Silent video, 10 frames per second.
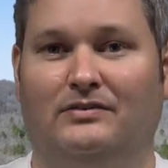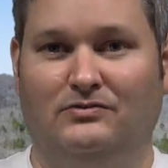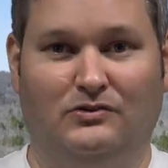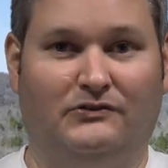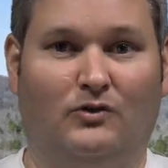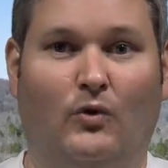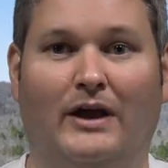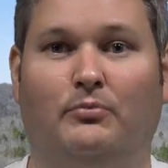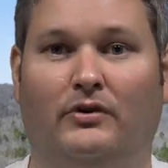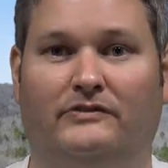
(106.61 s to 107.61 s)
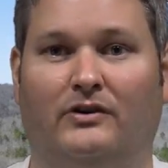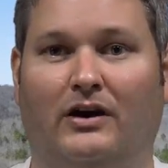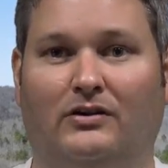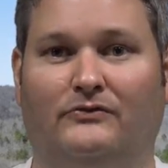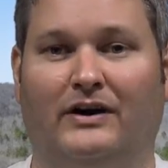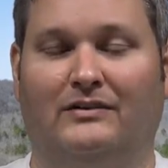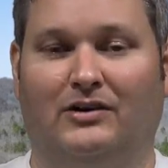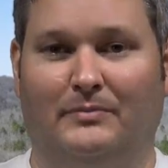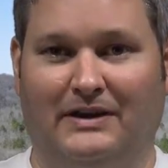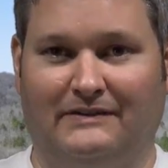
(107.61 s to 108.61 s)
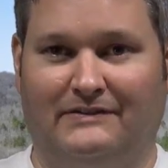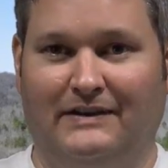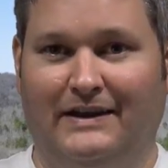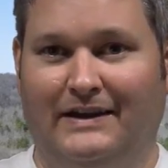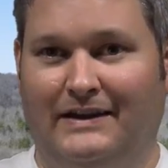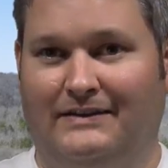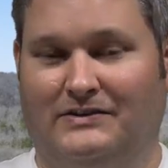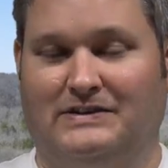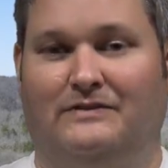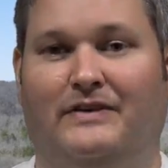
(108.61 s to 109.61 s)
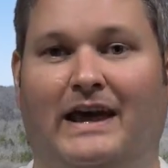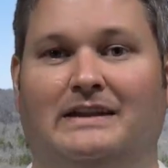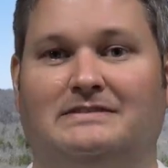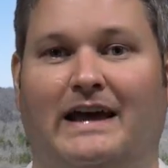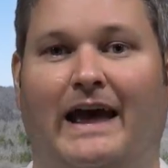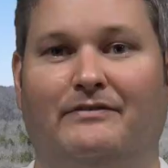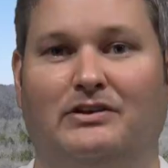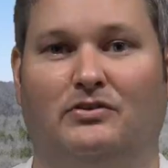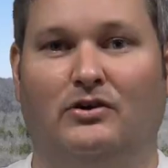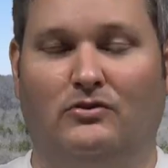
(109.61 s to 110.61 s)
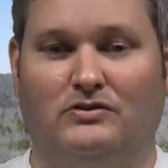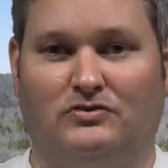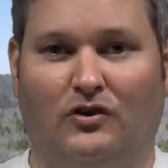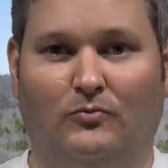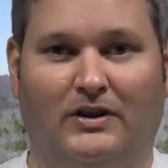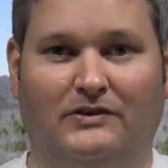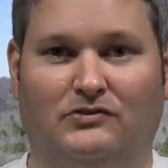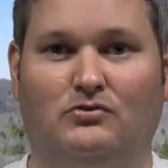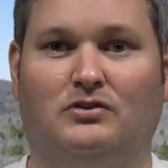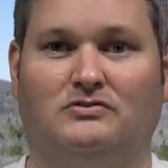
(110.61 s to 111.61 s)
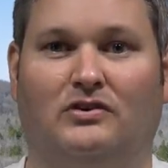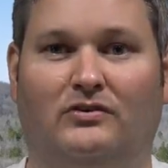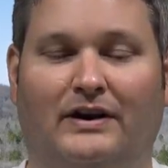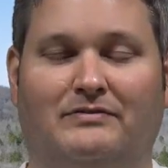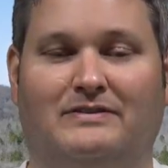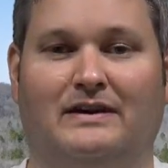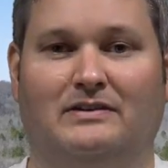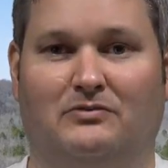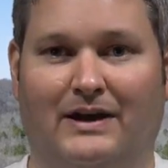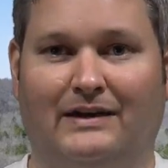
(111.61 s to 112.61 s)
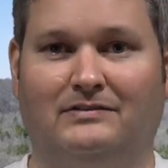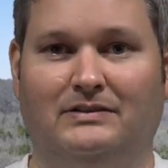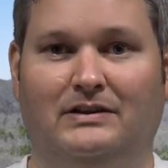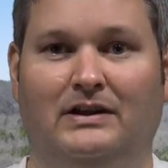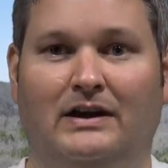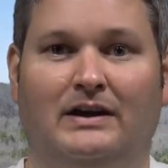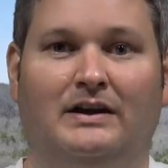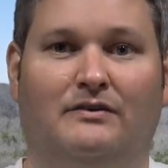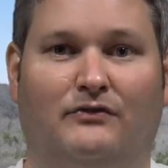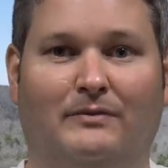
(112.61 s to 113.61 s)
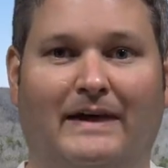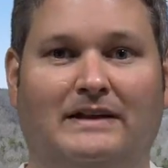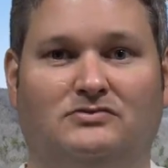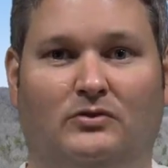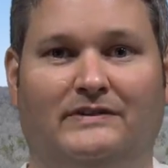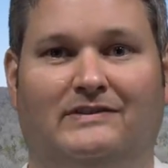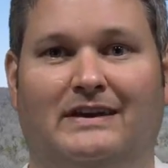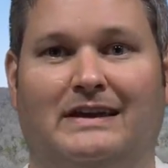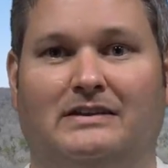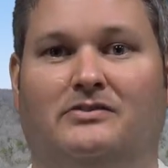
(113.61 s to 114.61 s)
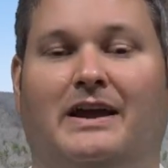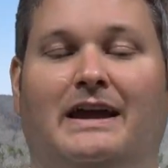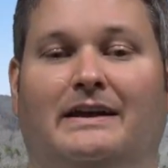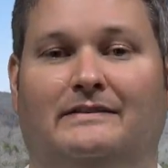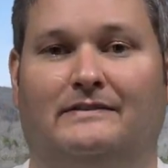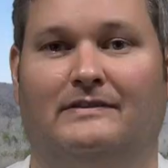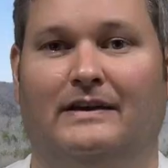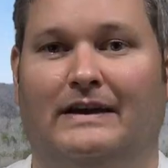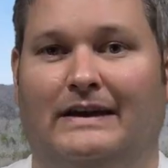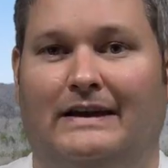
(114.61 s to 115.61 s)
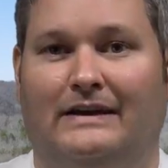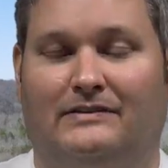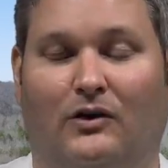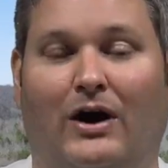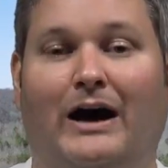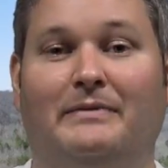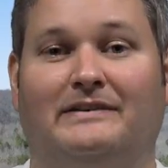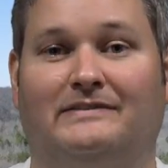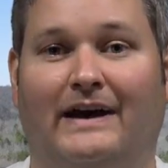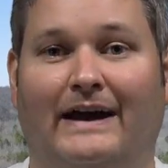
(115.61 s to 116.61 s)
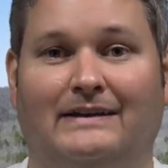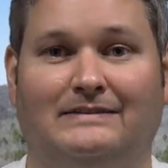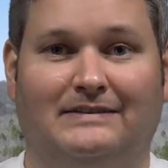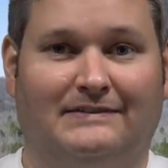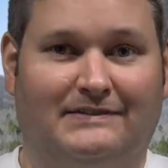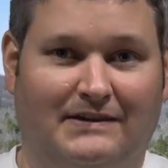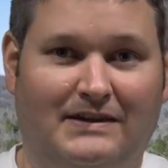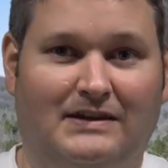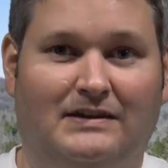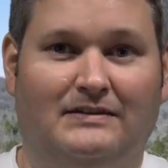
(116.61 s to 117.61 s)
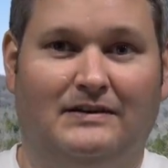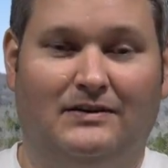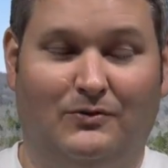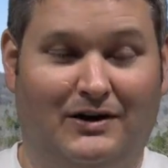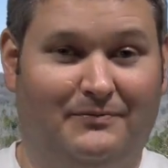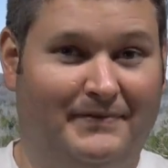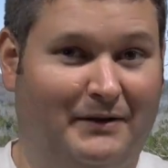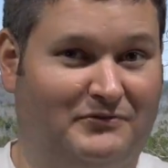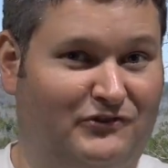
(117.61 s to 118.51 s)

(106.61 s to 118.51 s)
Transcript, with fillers: using waypoints or auto follow. I mean, it's there's an advantage to having your own control because you control everything directly from that joystick in your hands. So I'm excited to see, well, I'm